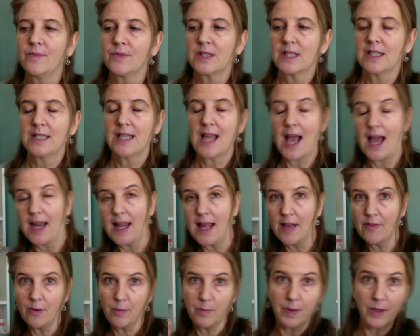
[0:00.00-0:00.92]
to not
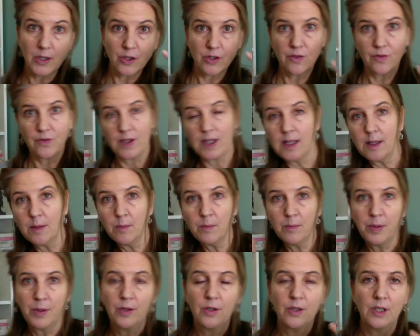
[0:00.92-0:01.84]
have a bunch of
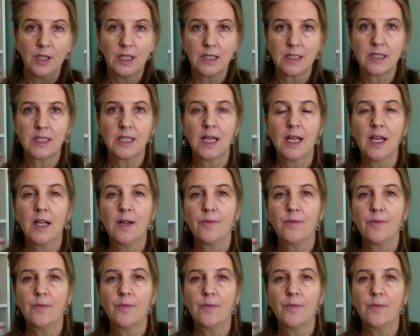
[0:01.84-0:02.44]
input,